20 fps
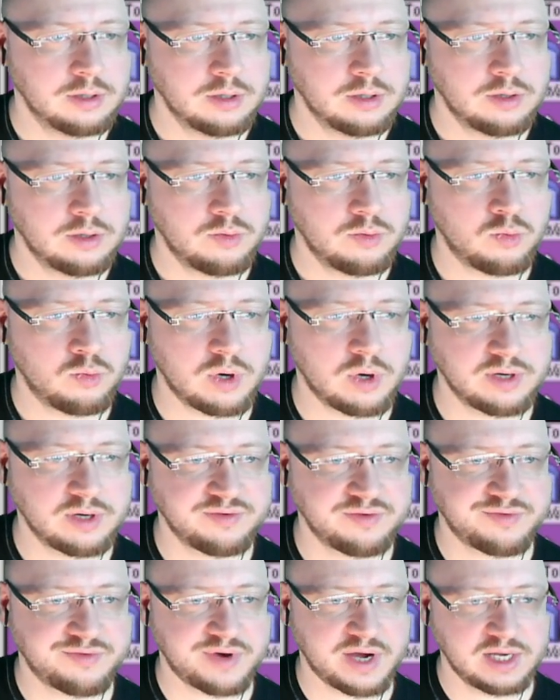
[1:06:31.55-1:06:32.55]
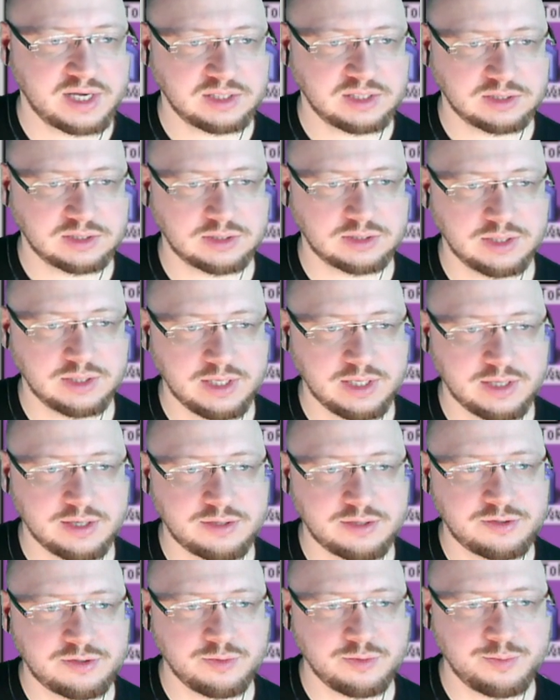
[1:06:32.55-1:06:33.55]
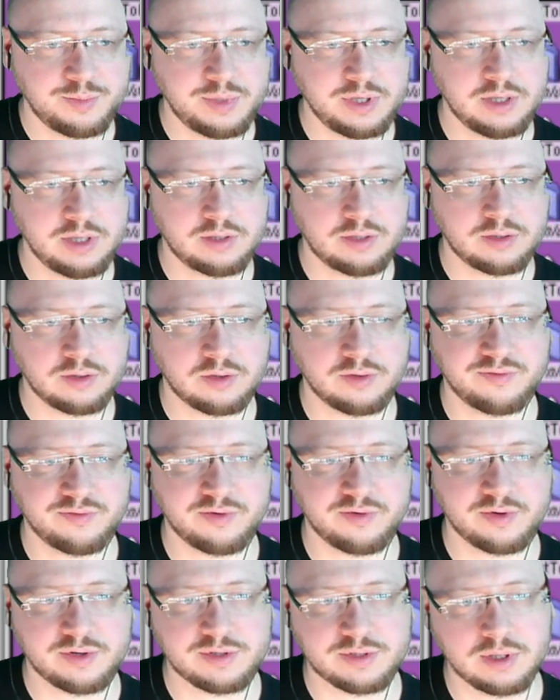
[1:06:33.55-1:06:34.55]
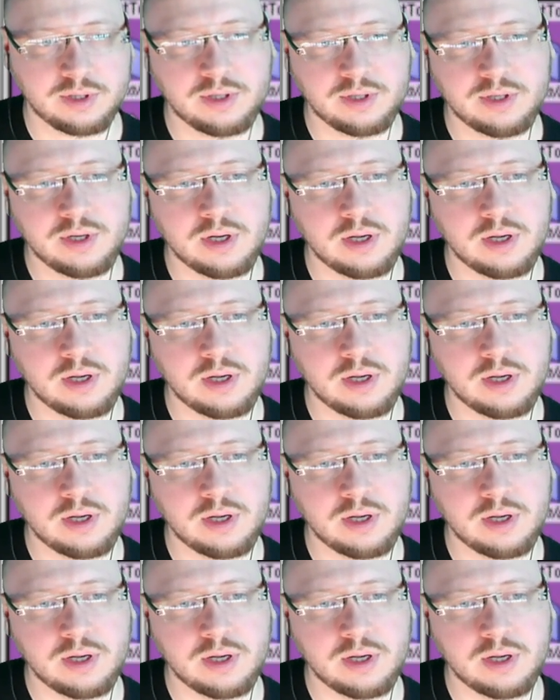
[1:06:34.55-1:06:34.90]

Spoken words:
1 files needed to be converted